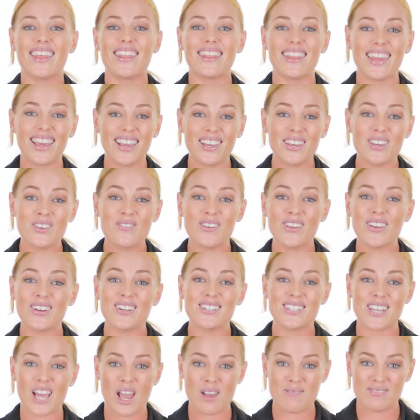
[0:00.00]
Thank you for
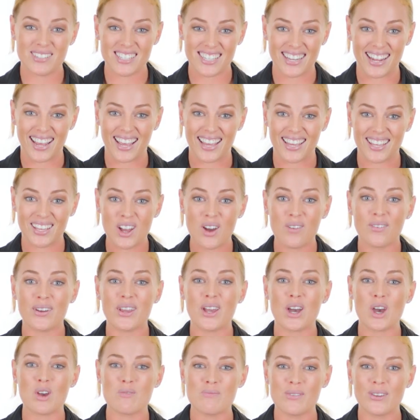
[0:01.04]
your time today.
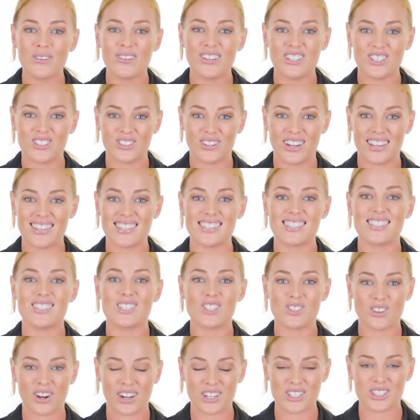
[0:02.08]
We hope you enjoyed this
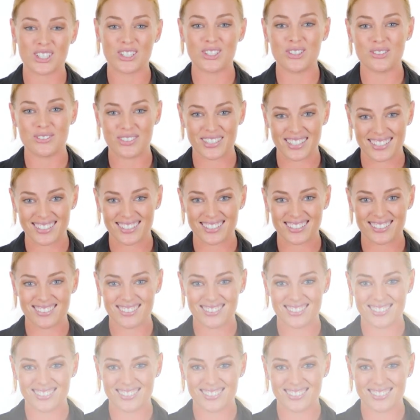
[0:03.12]
instructional video.